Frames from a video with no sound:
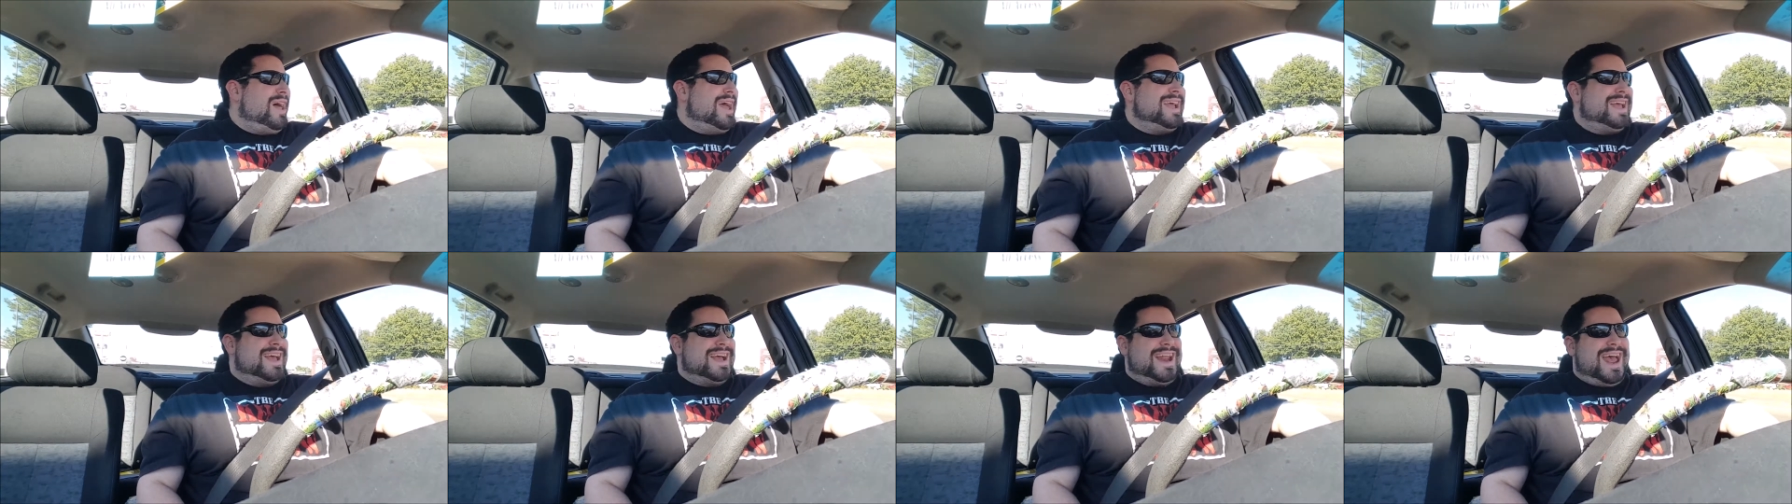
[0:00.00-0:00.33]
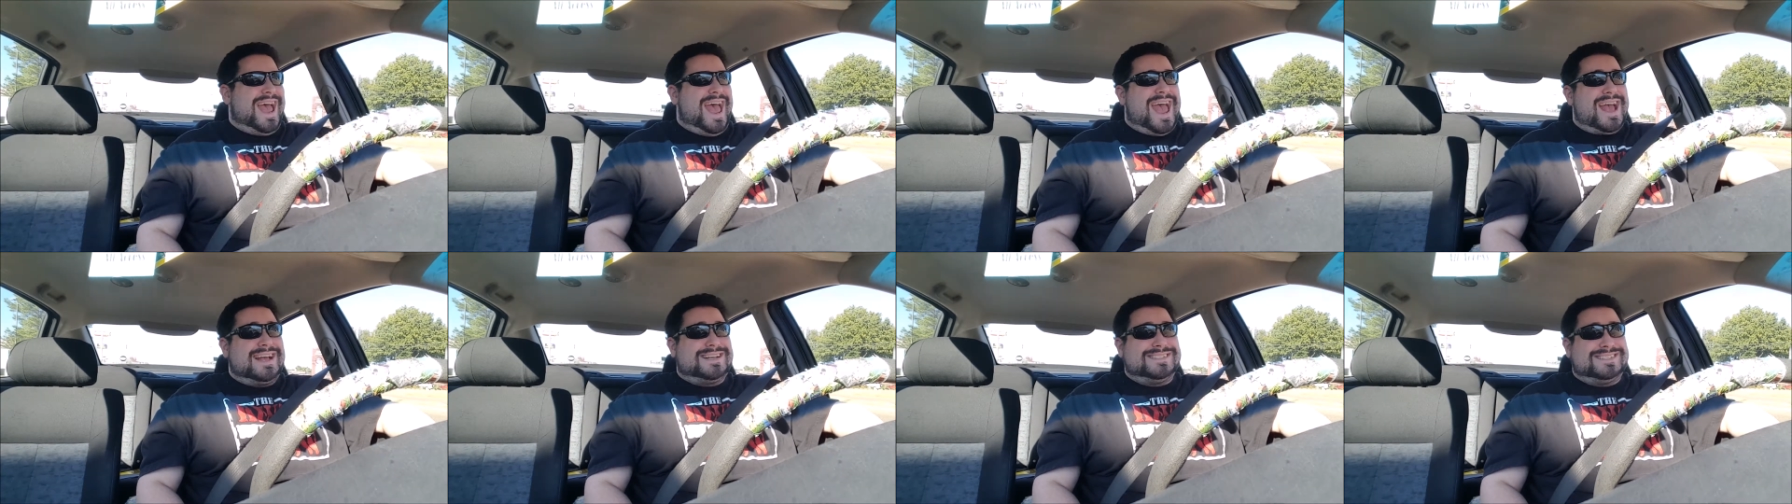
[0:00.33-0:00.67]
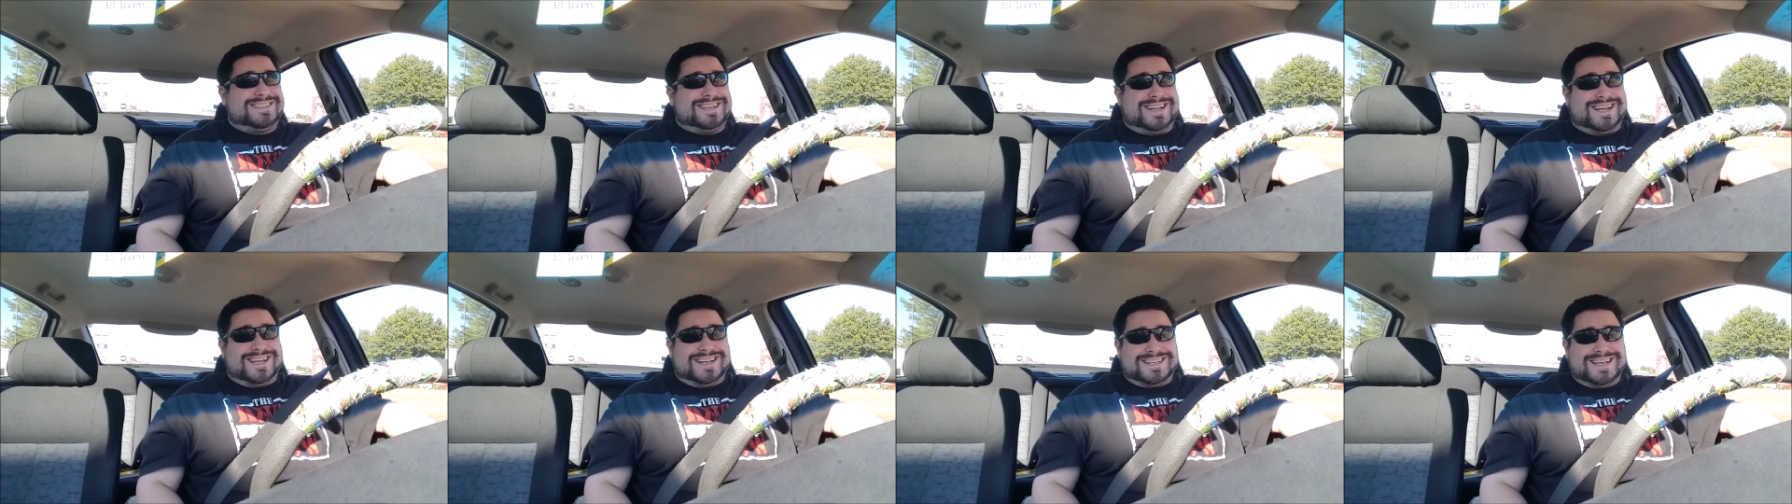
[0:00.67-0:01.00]
like an
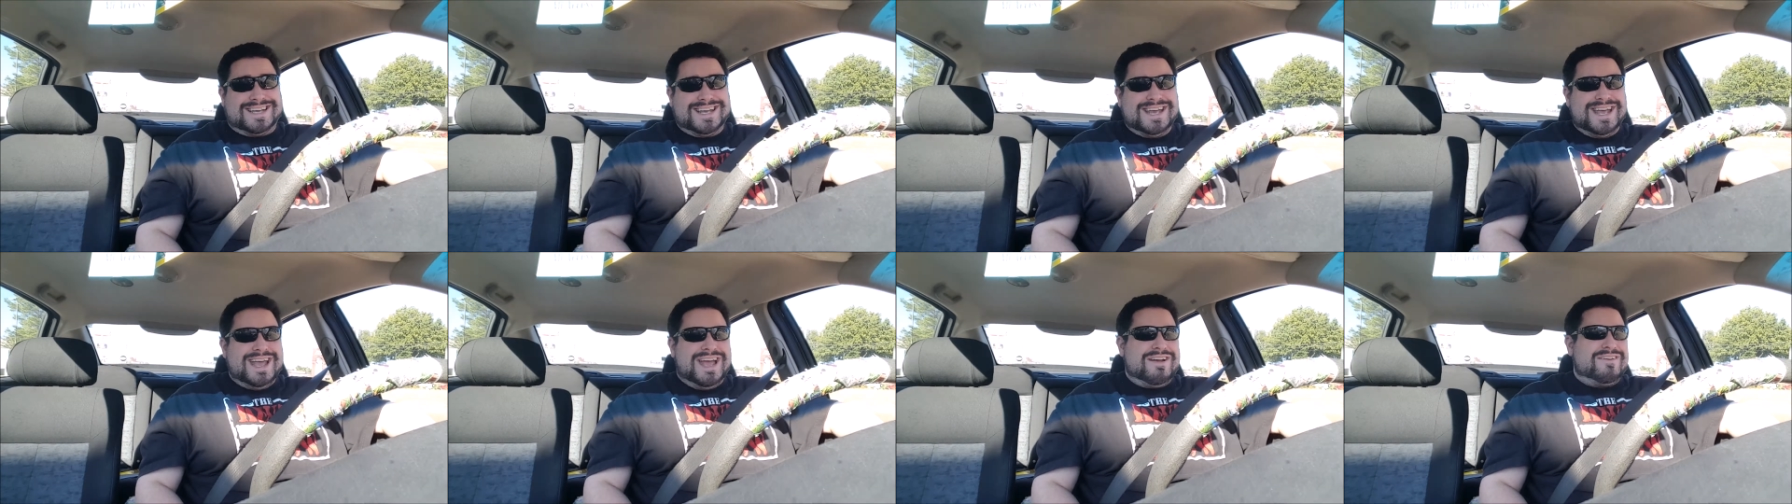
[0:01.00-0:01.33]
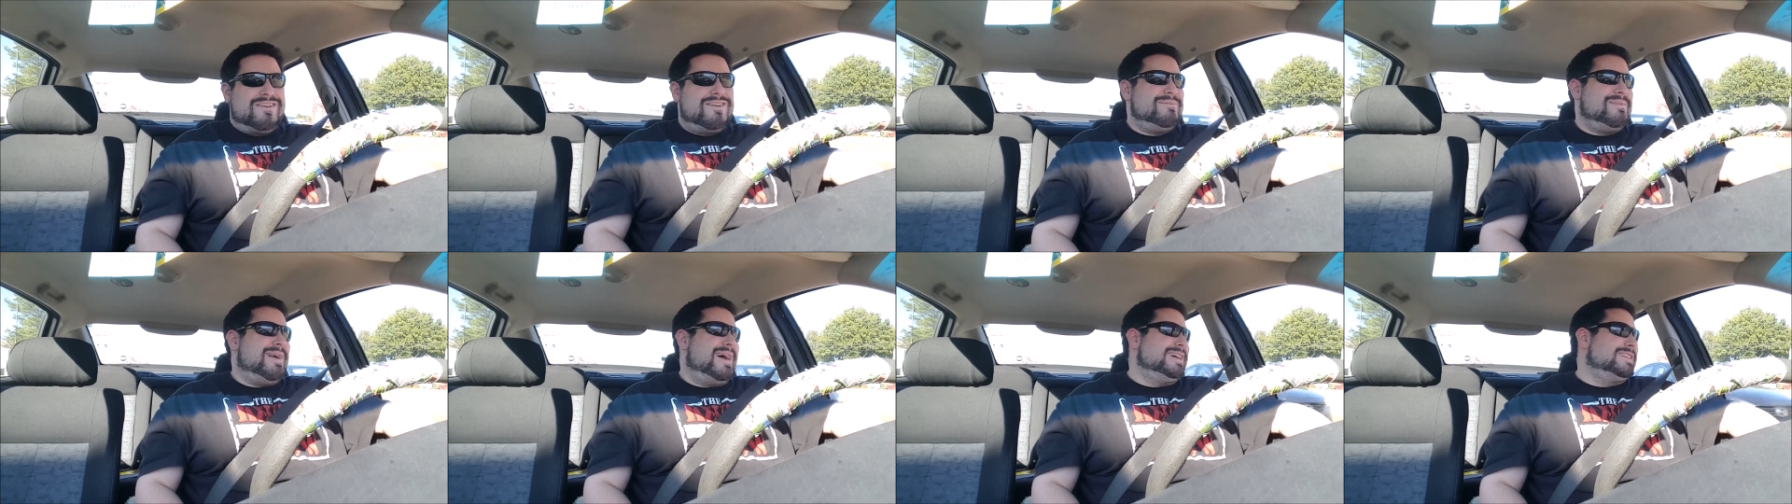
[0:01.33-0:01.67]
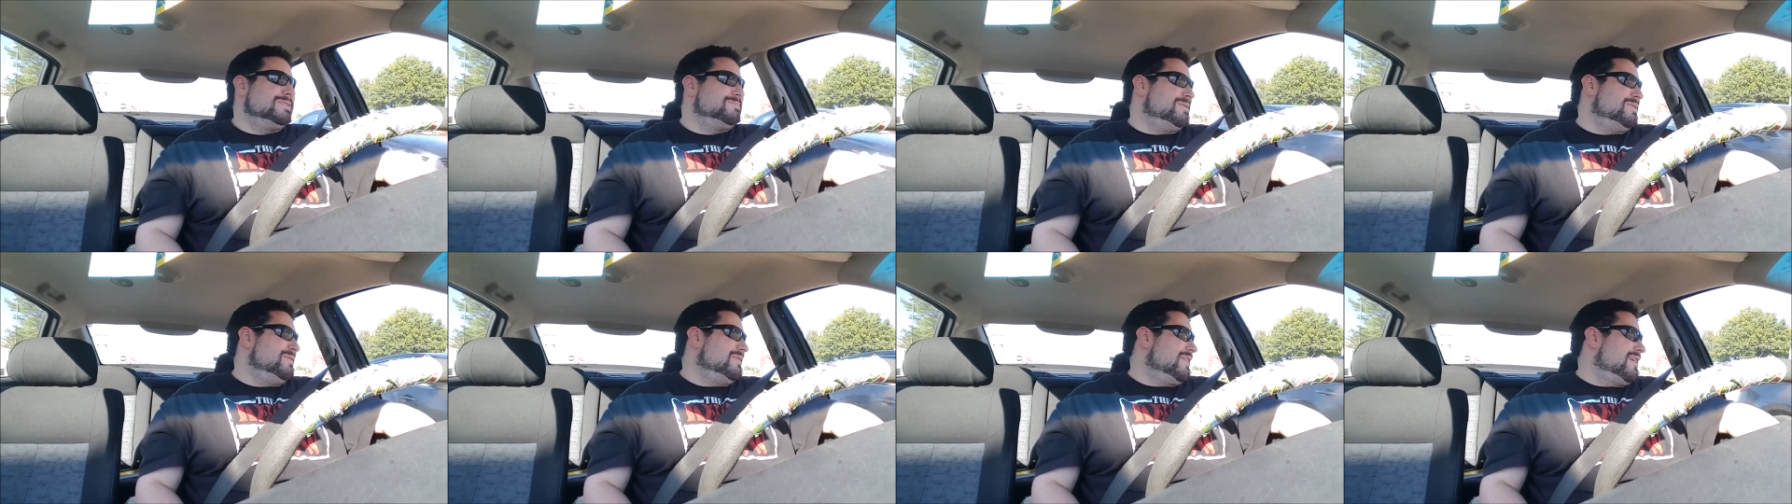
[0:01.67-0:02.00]
accident. It
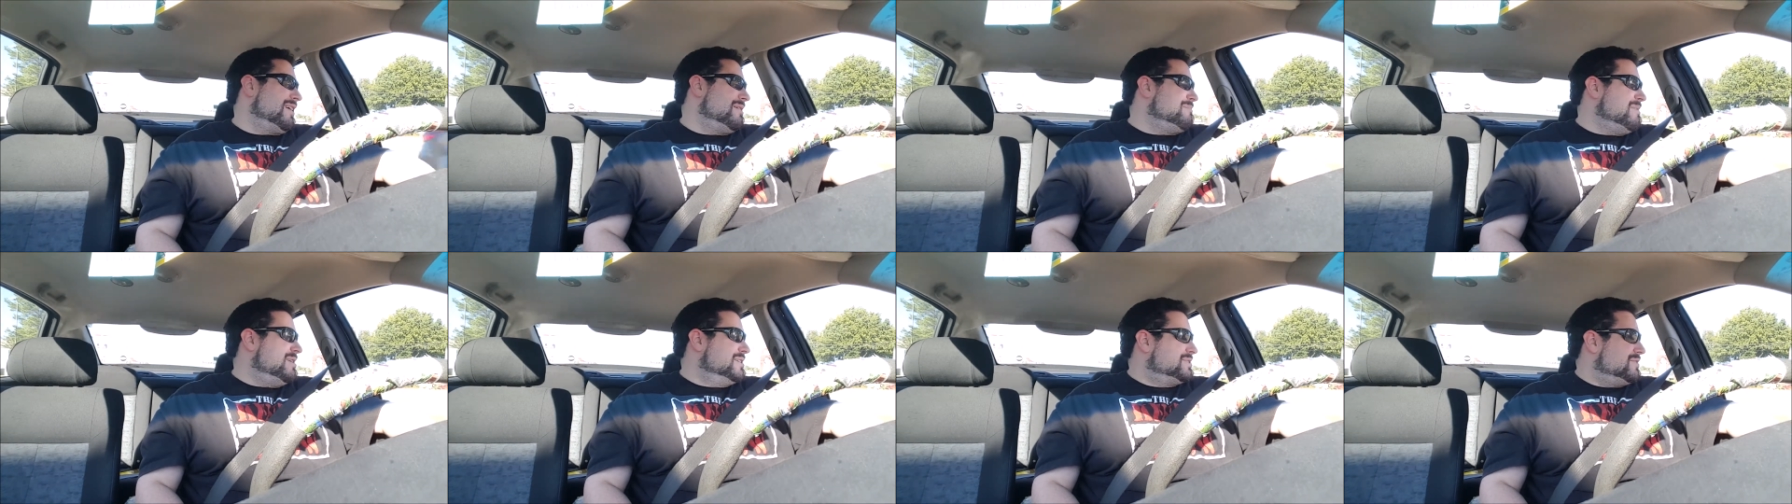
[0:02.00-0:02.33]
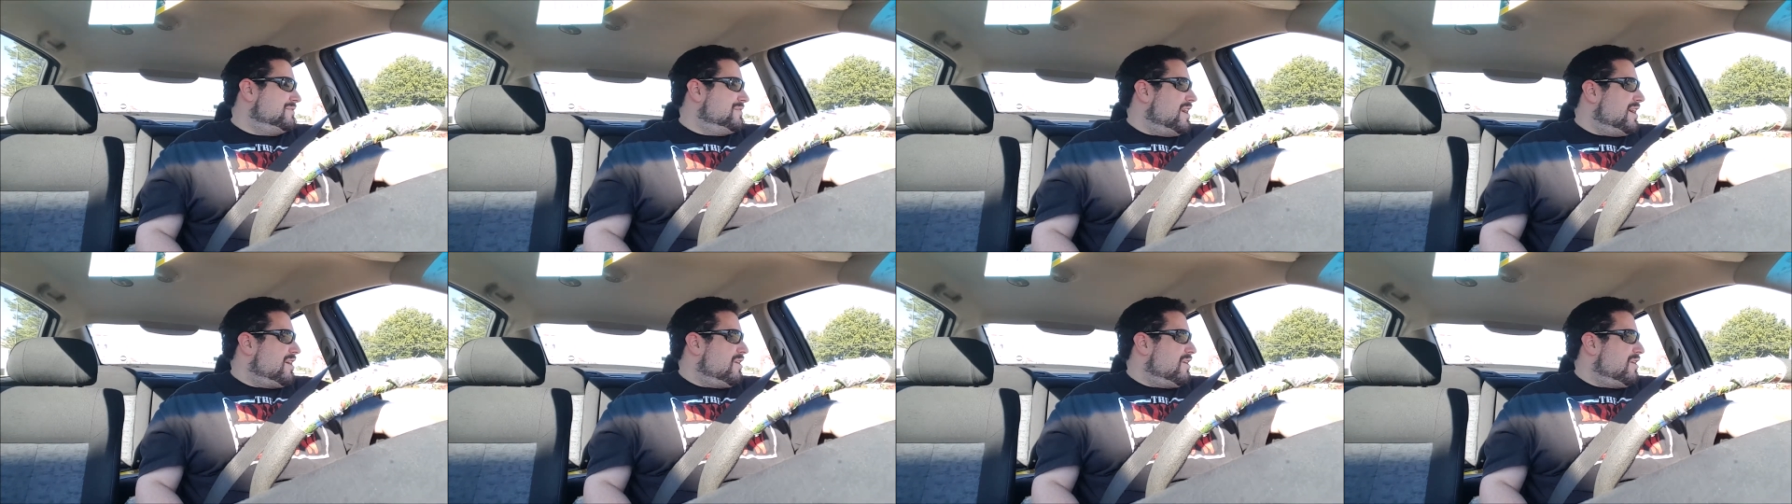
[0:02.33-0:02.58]
reminds me very much of